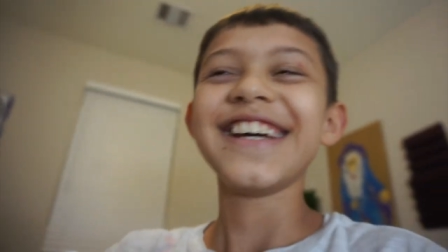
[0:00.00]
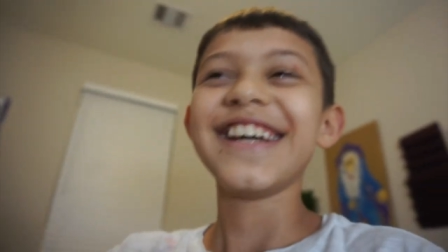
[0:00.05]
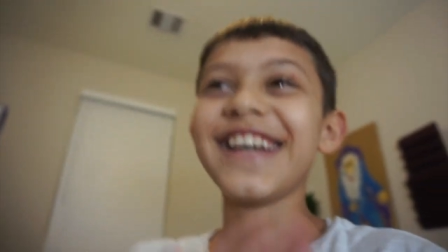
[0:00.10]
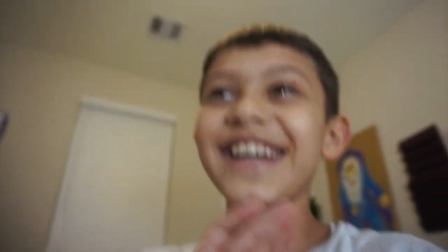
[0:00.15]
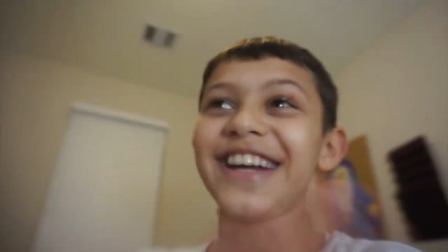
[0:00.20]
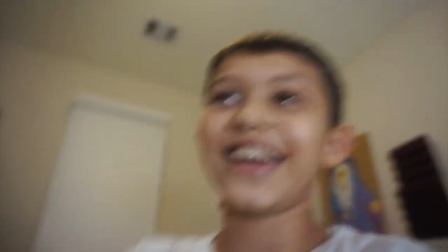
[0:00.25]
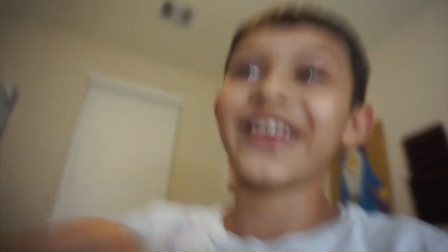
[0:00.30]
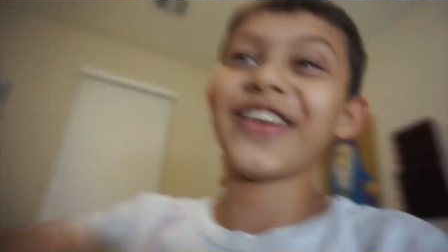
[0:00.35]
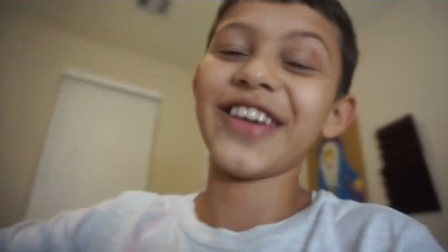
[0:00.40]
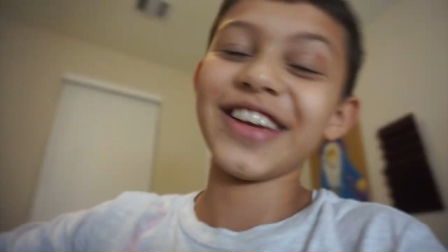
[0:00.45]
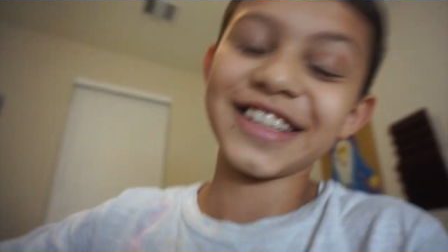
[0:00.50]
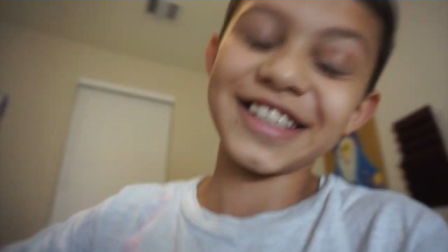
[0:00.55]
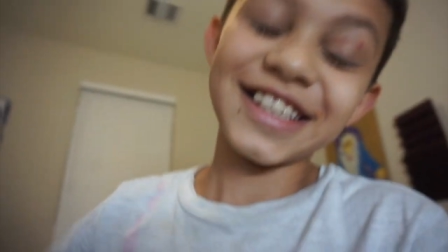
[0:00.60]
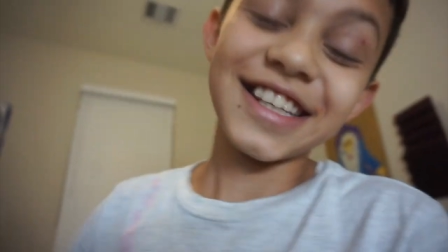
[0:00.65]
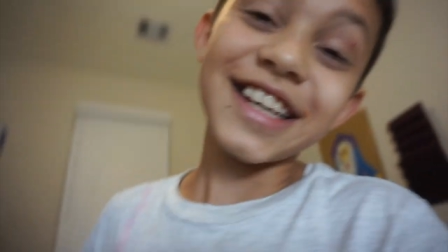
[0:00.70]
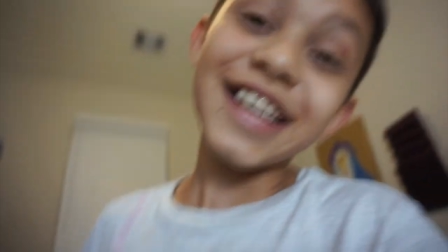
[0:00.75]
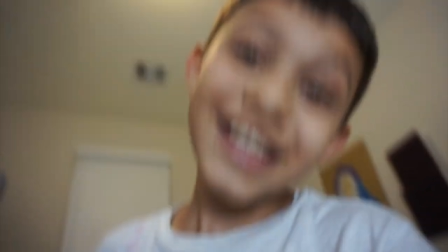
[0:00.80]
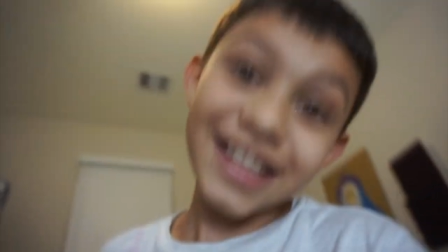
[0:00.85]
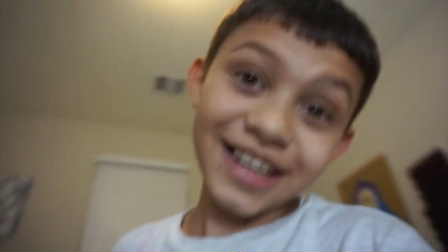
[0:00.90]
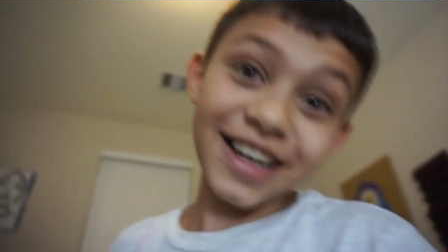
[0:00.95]
Anyways,
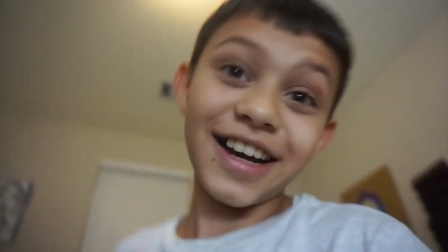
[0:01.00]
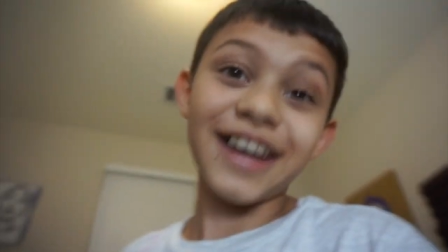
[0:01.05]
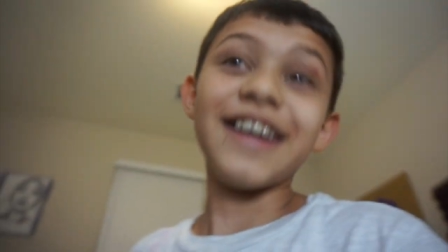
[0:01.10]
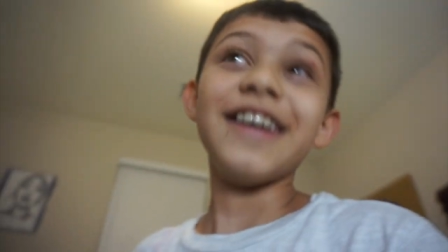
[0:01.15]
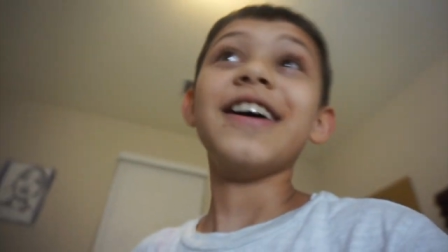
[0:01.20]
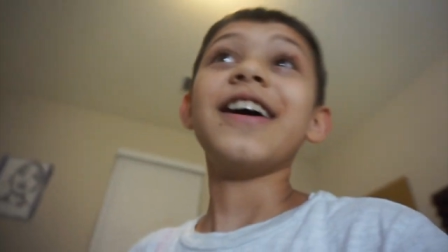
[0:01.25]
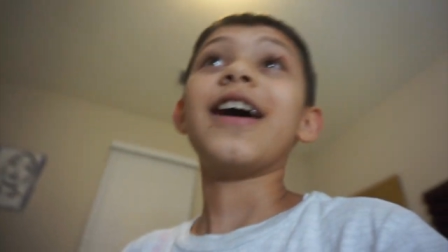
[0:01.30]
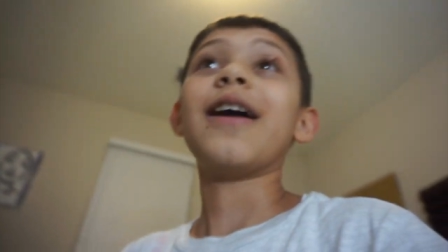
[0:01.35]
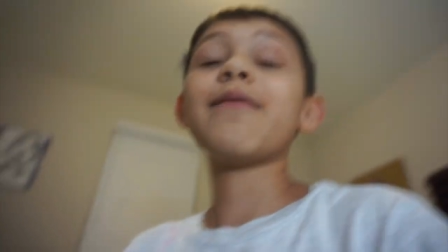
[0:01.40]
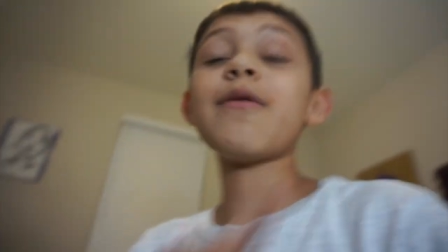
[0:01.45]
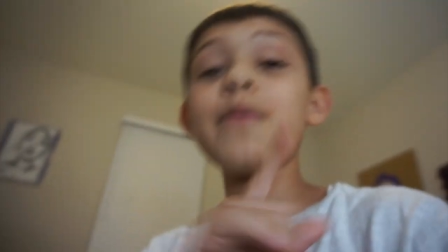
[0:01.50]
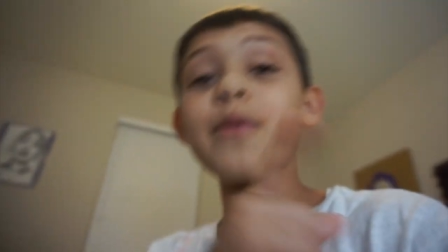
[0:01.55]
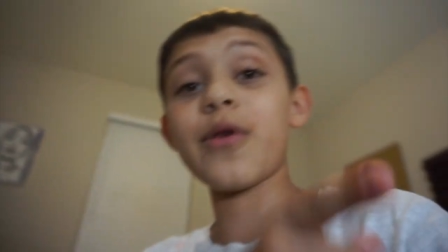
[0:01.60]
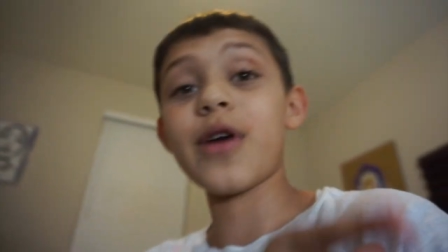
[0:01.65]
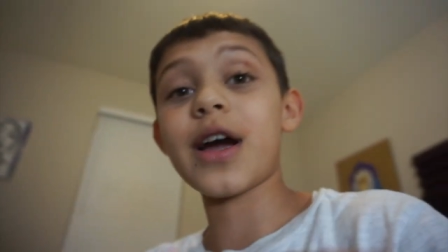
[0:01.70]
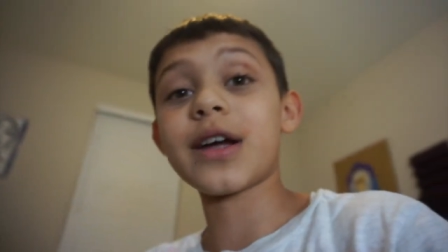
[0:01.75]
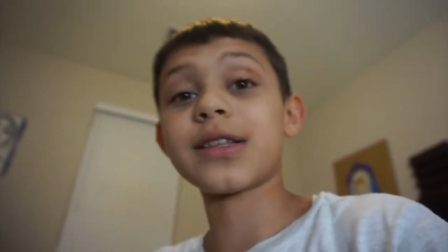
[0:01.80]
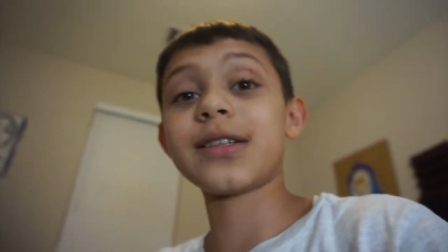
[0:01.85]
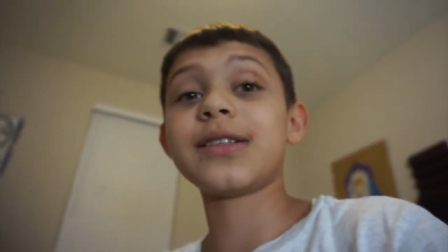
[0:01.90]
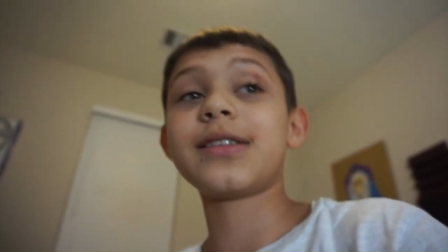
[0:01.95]
yeah, I'm gonna be
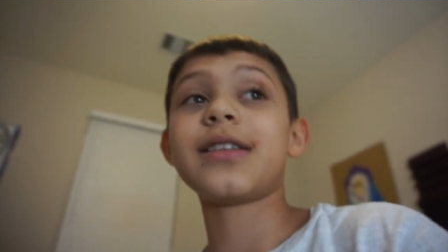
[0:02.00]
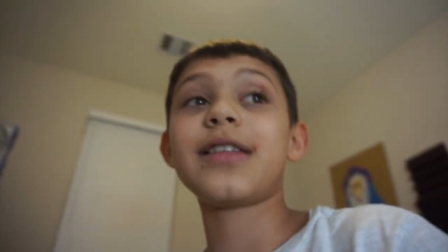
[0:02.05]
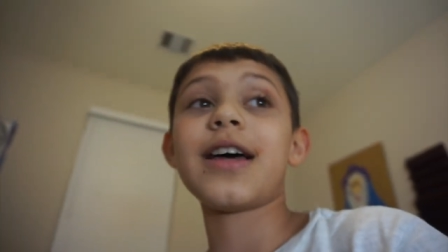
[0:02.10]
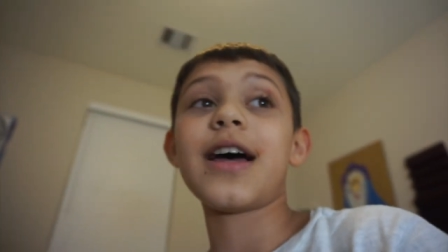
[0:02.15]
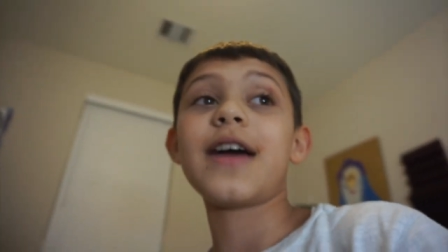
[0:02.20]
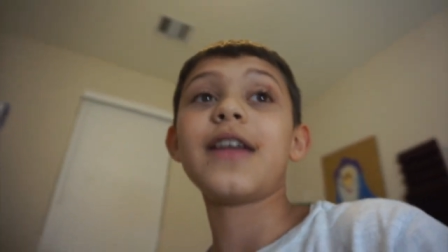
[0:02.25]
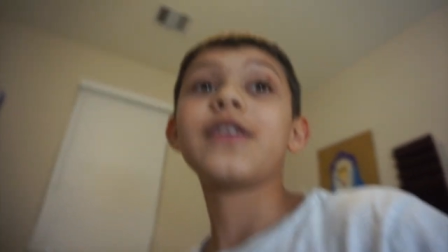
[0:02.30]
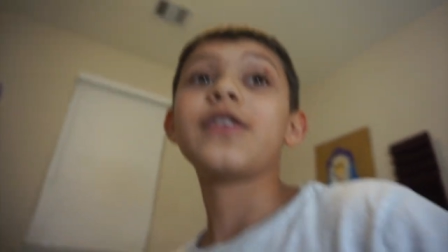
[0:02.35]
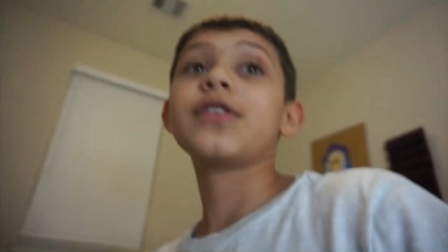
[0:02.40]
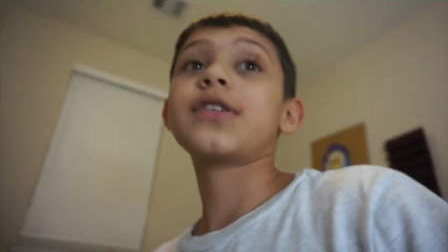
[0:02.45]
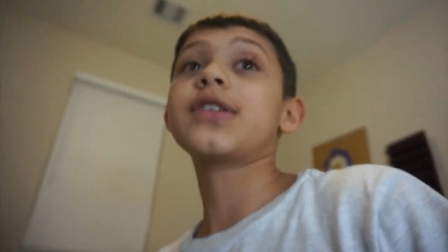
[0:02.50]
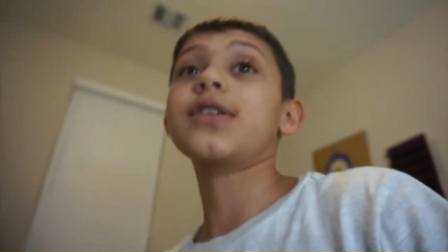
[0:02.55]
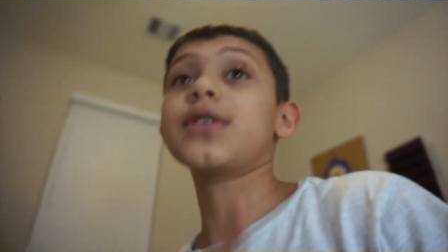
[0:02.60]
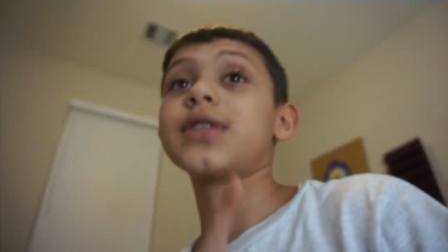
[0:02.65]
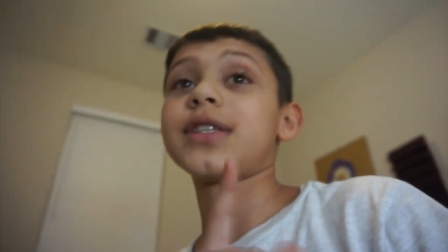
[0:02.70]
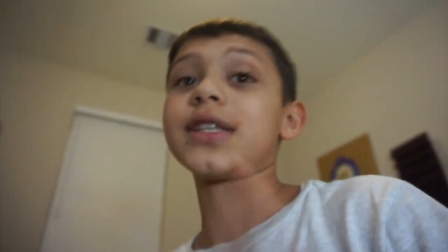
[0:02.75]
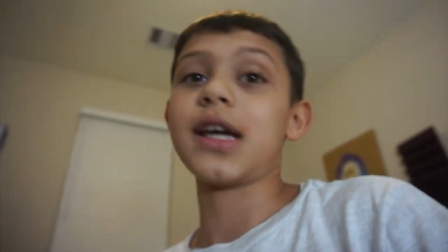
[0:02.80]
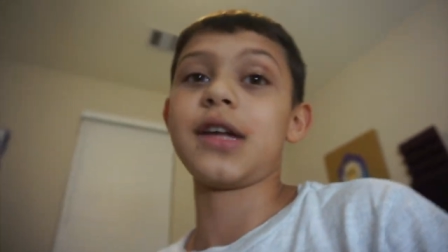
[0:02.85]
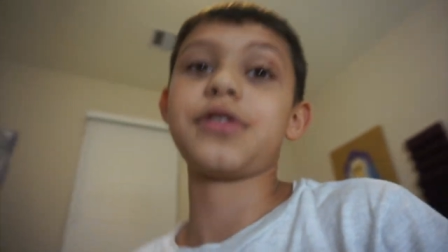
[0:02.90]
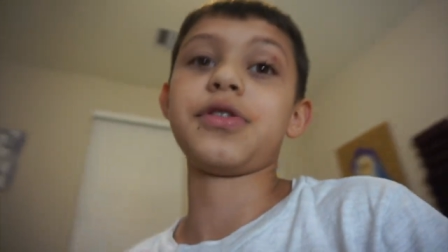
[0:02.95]
reacting to that. So
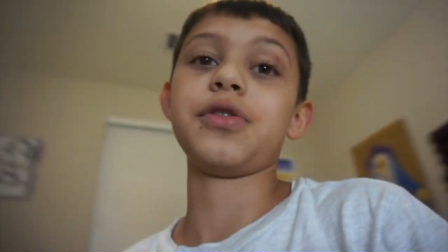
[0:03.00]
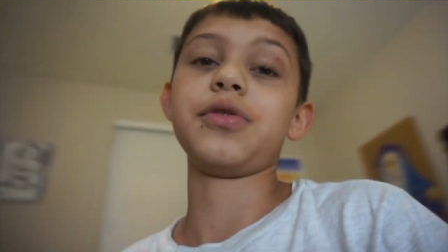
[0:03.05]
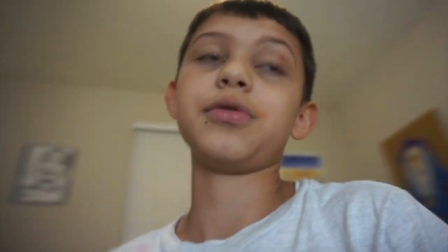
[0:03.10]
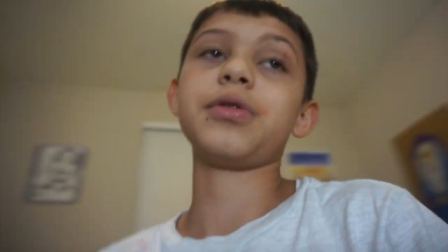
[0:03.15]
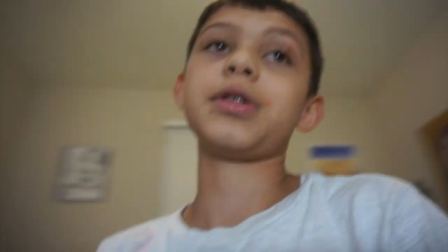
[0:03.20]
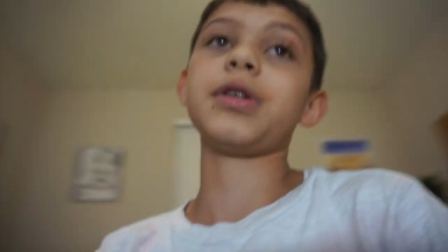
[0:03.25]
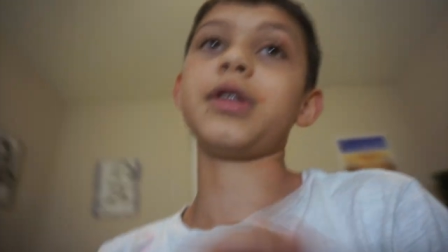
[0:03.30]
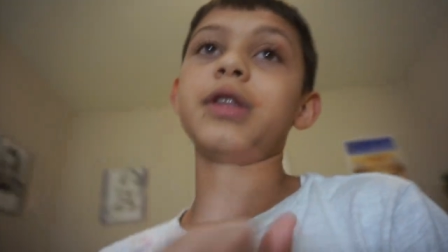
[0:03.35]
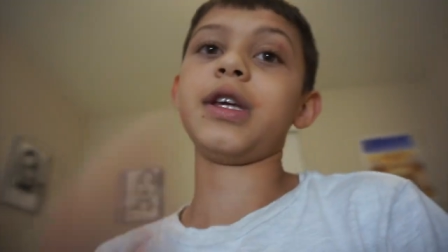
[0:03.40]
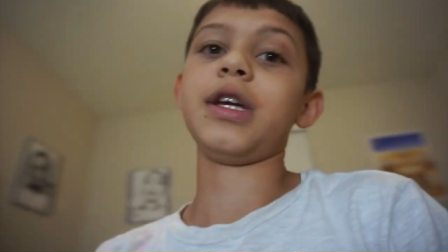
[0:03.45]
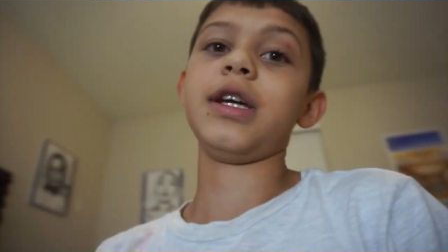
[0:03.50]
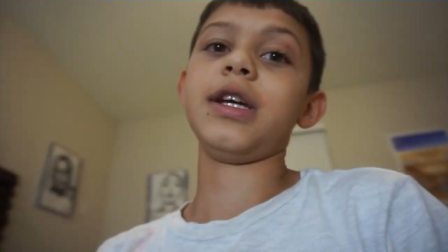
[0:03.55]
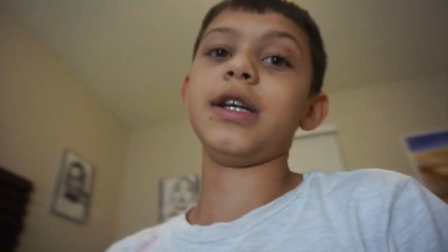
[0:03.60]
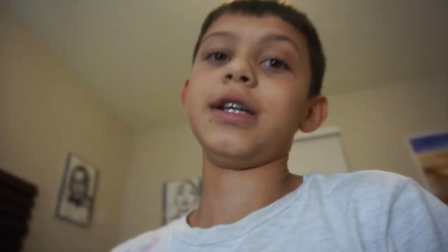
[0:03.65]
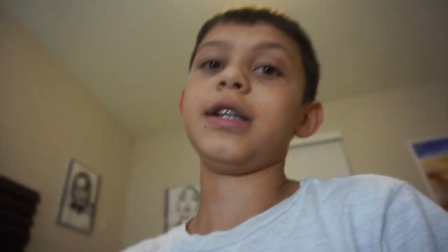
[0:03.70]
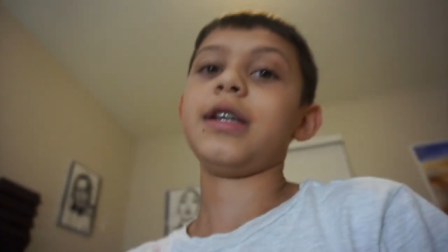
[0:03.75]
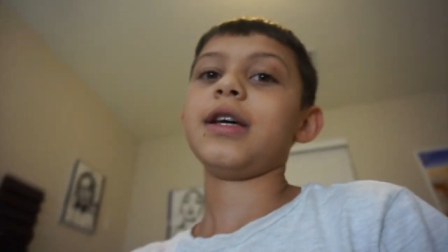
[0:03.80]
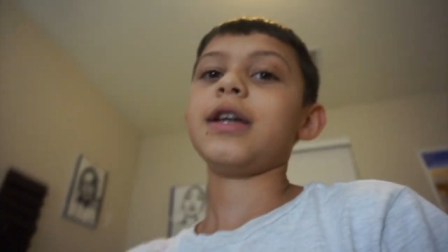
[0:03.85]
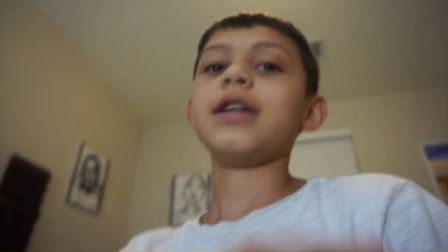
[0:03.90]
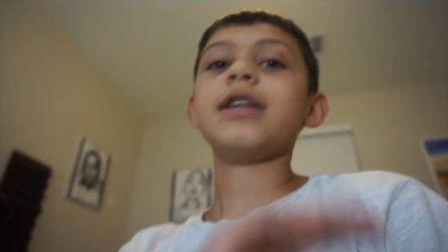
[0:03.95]
stay tuned till the end.